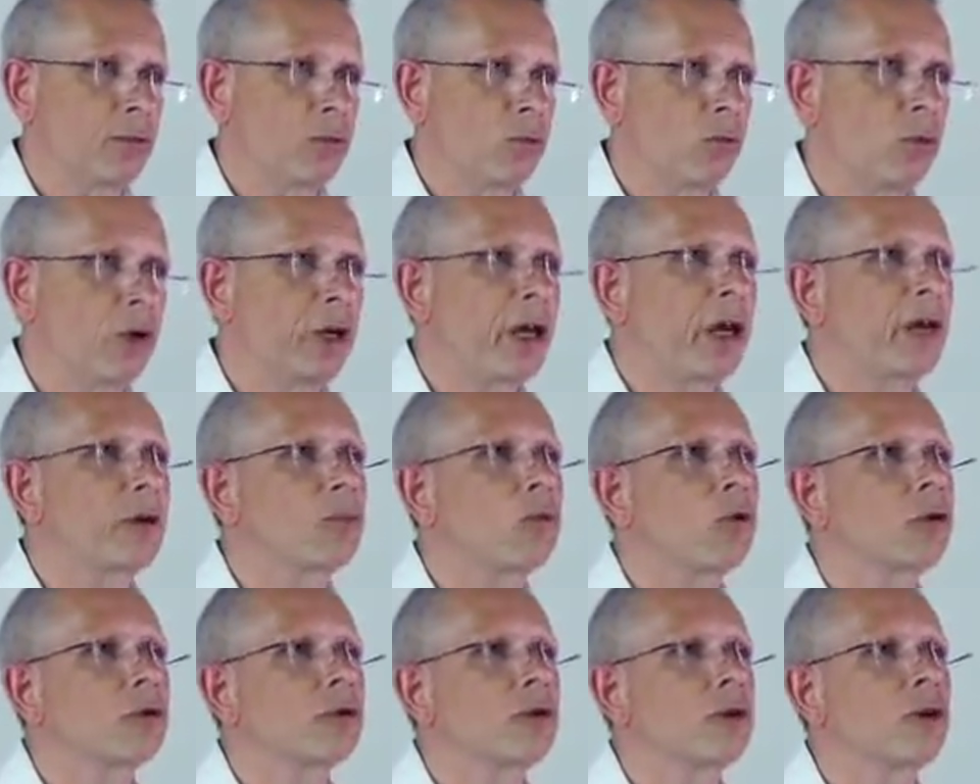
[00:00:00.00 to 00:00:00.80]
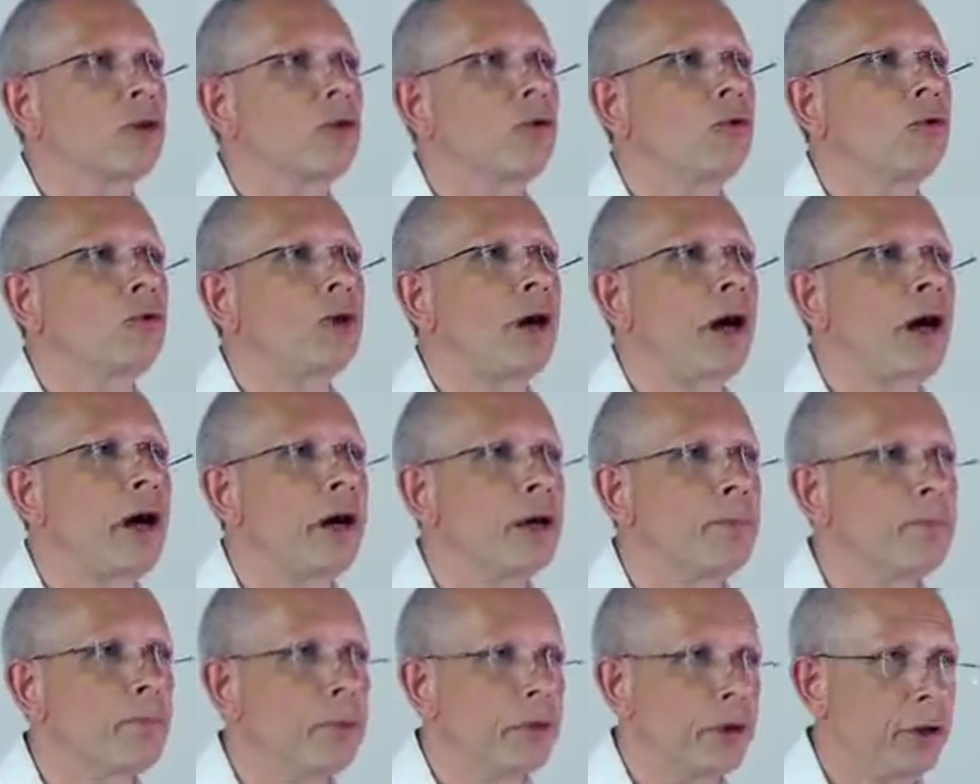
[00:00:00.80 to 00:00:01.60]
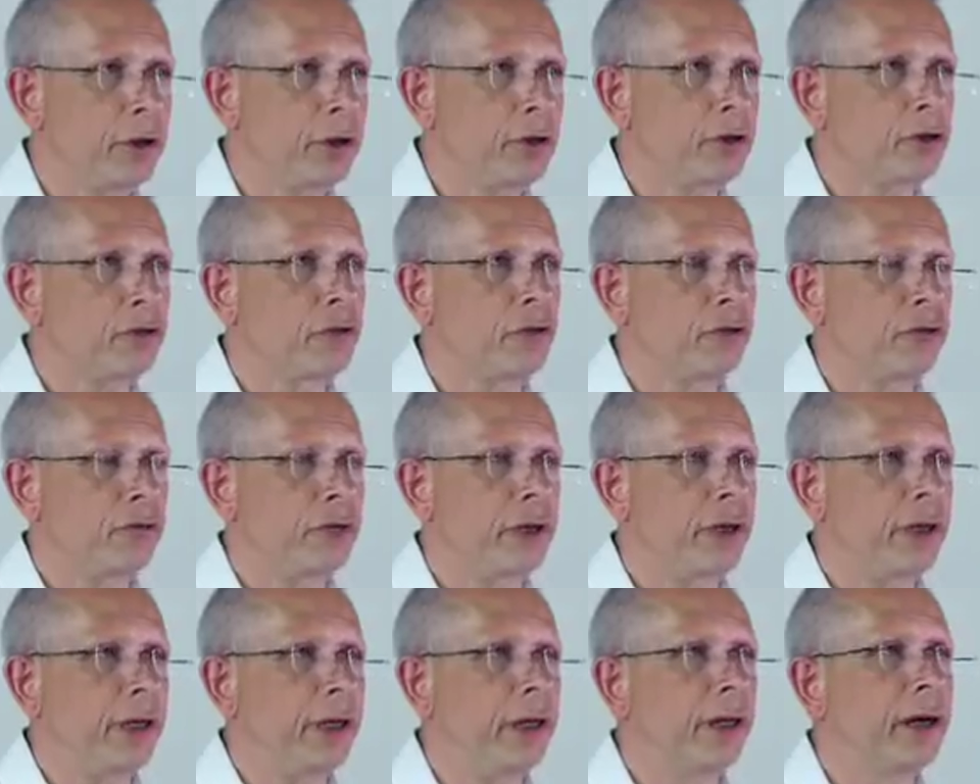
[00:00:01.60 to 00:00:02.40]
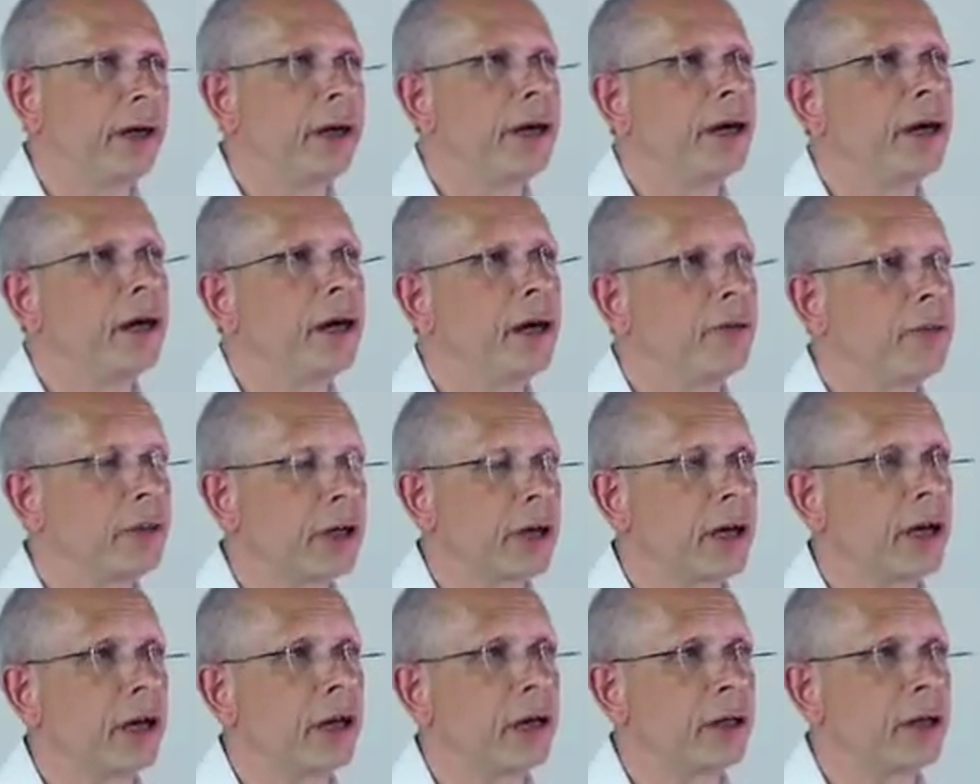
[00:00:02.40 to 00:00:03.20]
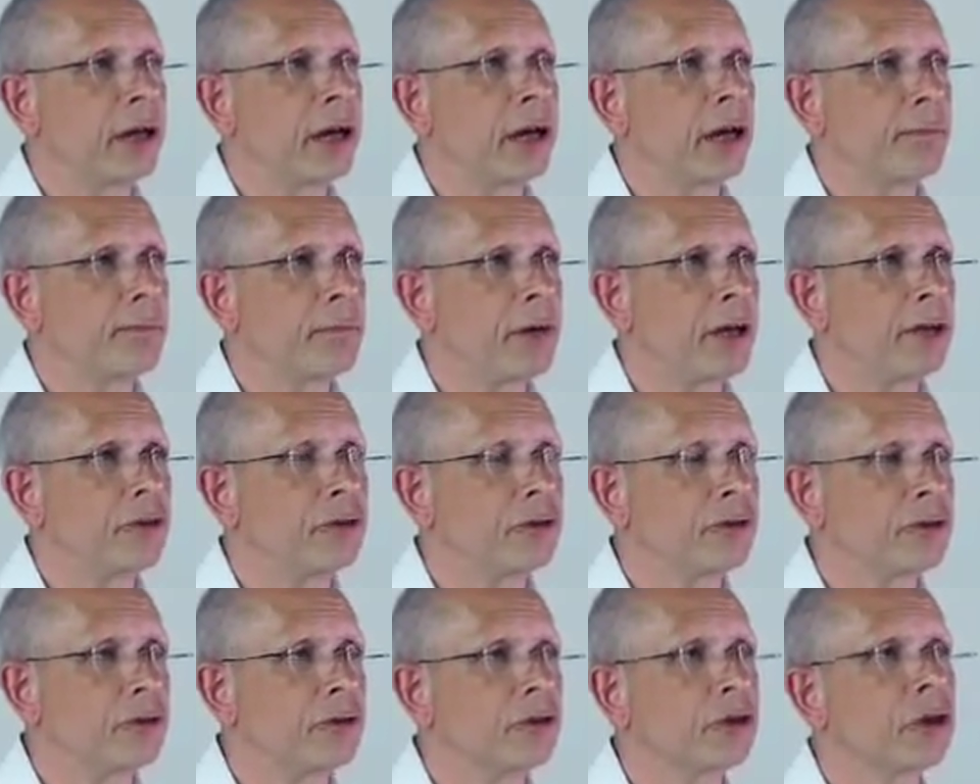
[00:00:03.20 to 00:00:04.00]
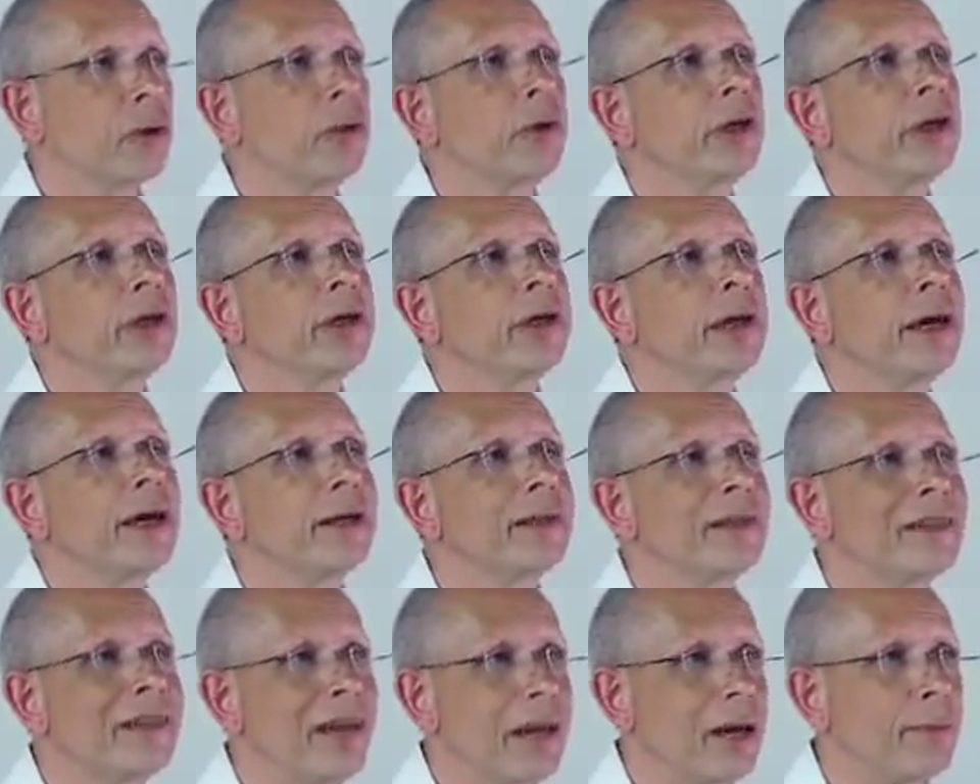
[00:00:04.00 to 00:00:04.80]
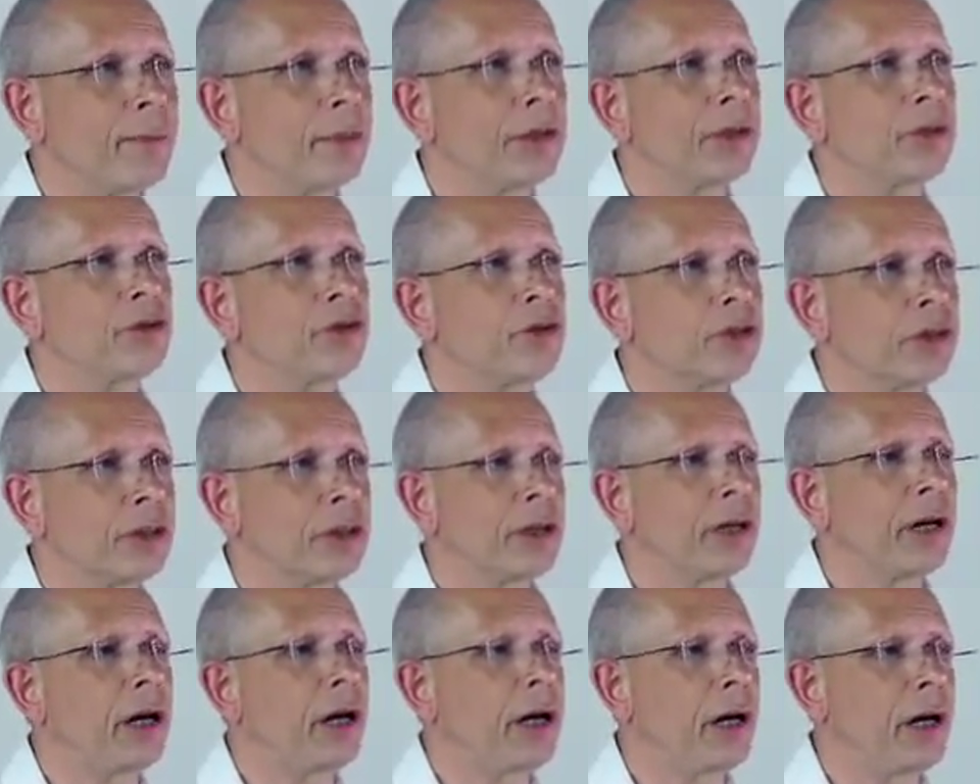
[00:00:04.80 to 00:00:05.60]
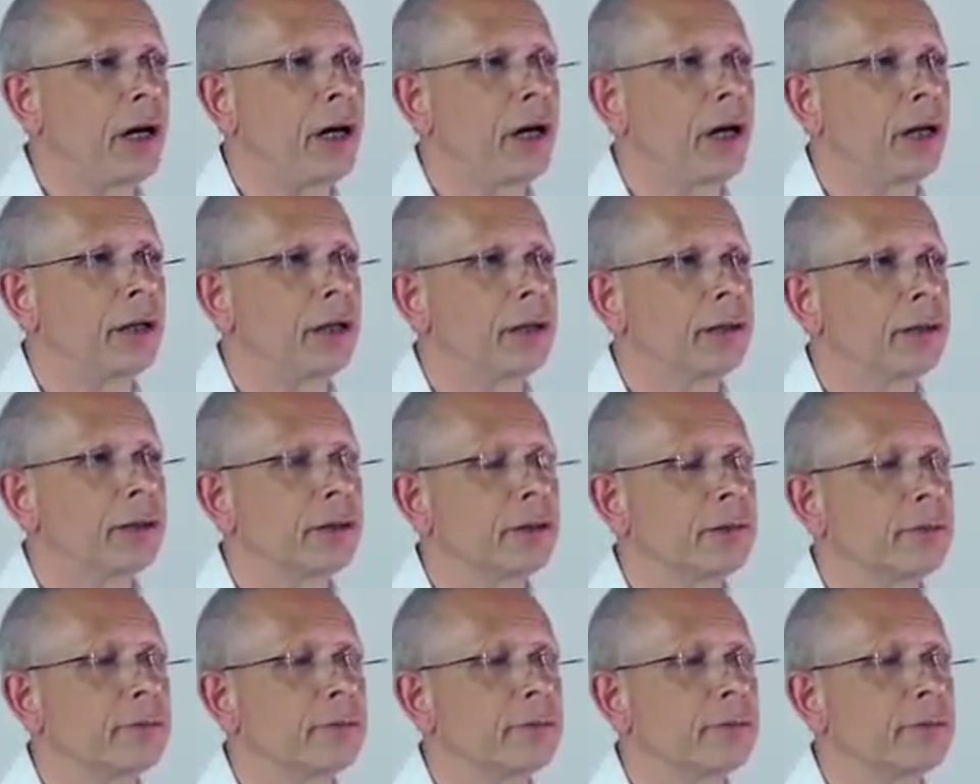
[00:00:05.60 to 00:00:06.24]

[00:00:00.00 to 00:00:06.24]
We get what's called hypertrophy of the cardiac muscle, so we can get damage to the heart.